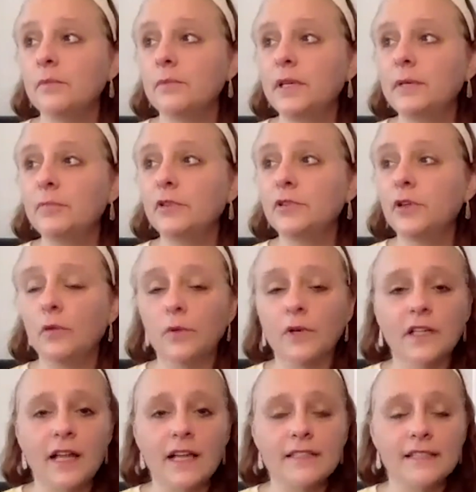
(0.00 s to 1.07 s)
people don't
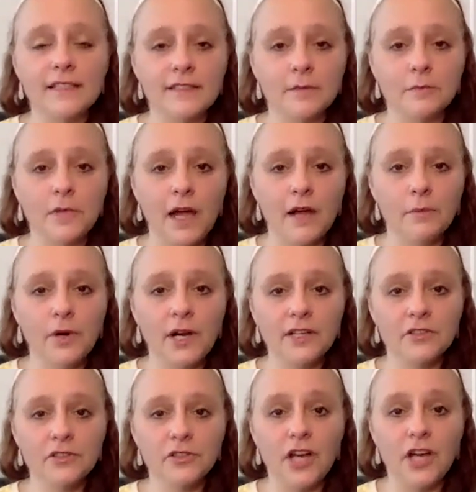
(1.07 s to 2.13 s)
realize that some
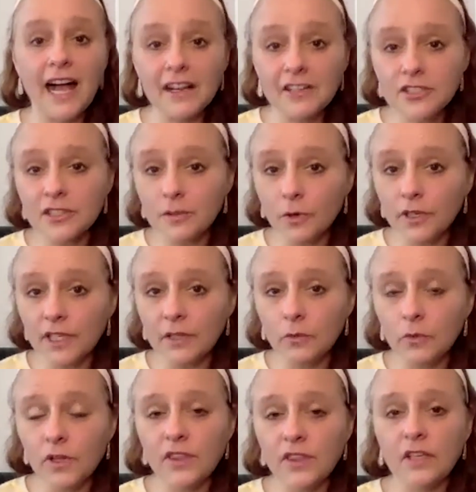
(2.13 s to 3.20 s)
chiropractors are actually working
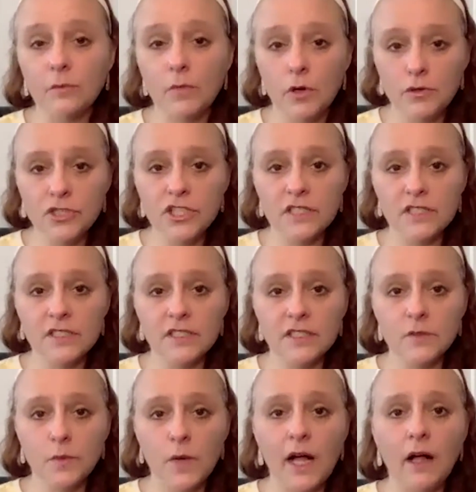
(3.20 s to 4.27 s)
with emotions as
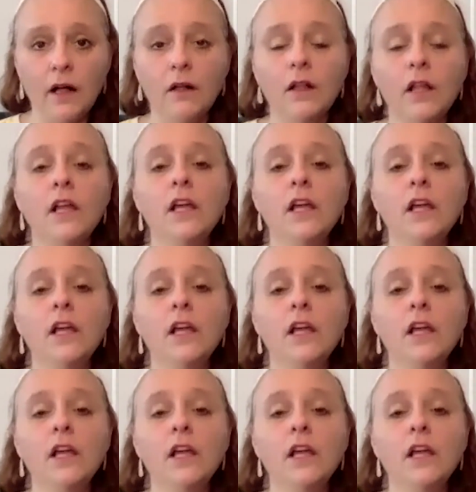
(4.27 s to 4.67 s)
well.